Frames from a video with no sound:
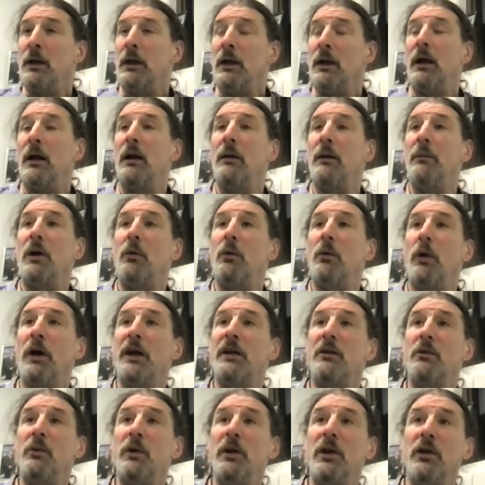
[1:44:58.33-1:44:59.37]
Um, what
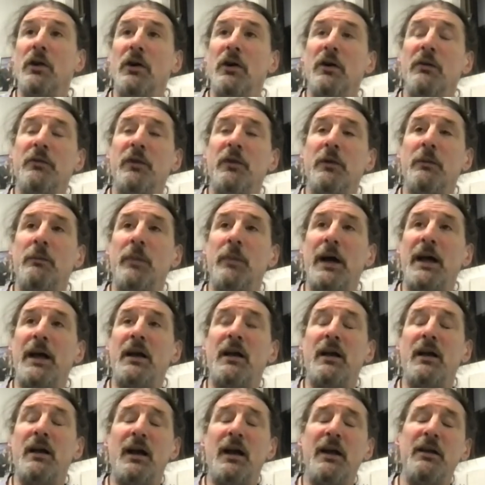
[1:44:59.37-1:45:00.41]
can we learn from
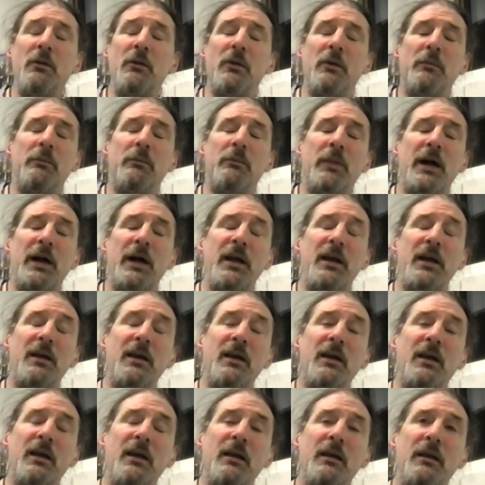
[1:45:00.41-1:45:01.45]
Mike? I think what Mike
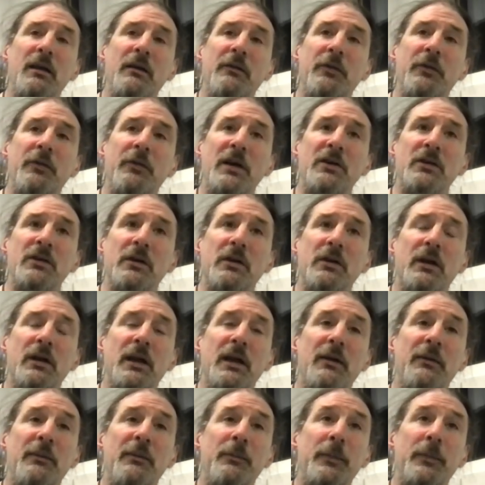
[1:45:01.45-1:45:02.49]
and the Fragile
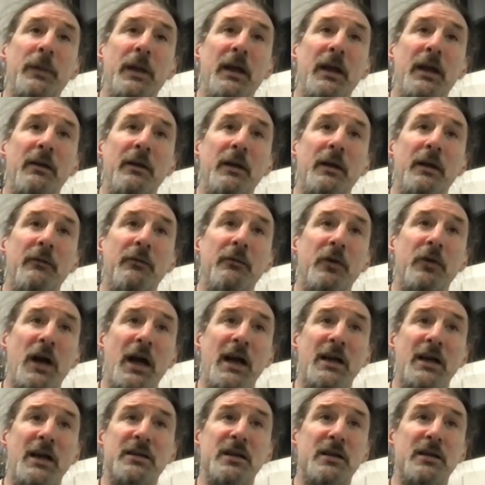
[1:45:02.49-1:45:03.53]
and, and
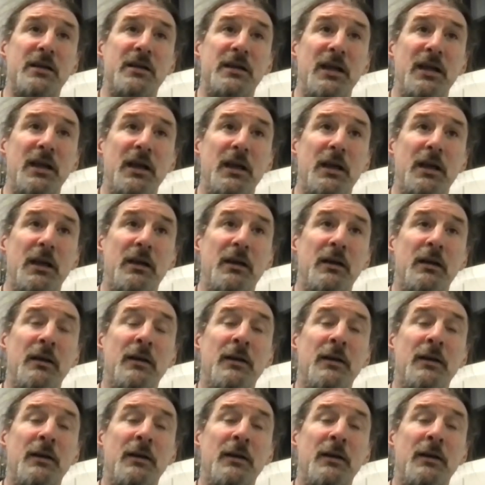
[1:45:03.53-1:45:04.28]
Fraxa did